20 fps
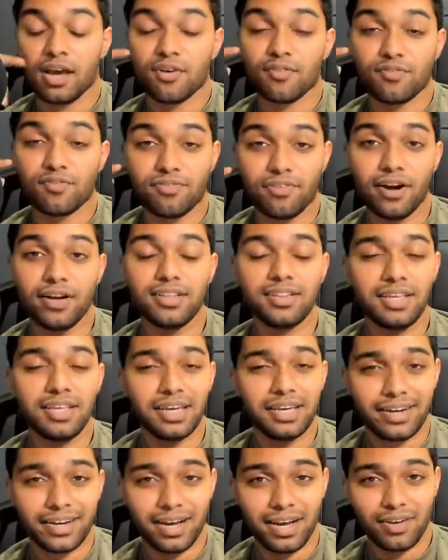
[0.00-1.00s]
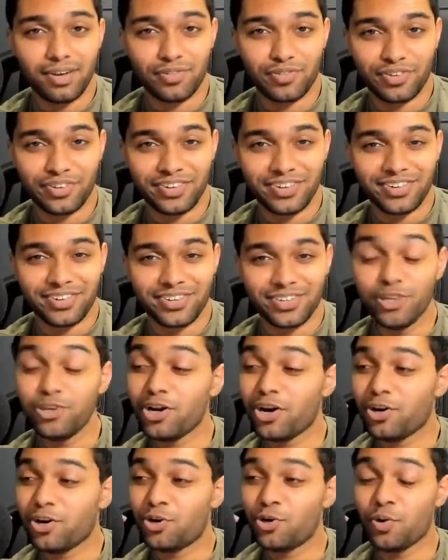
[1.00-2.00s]
Funnily enough, you
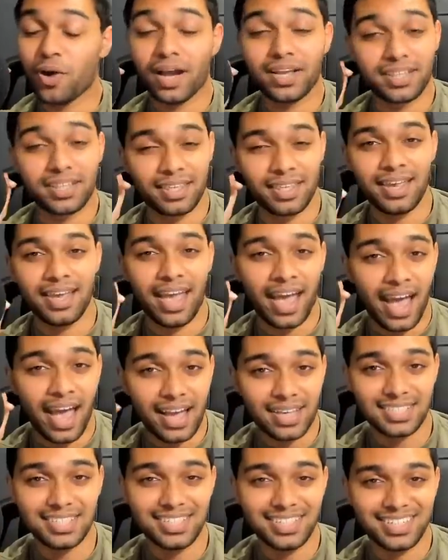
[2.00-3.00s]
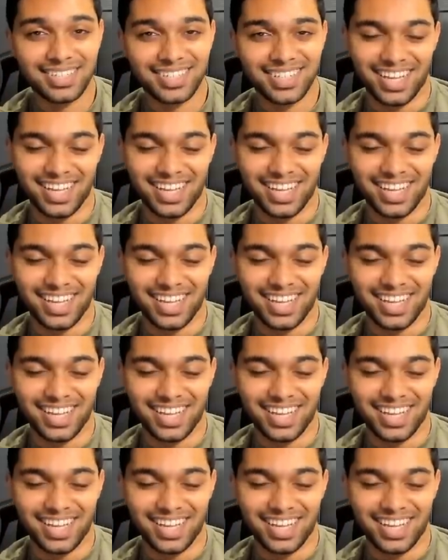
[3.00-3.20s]
know who I think has it?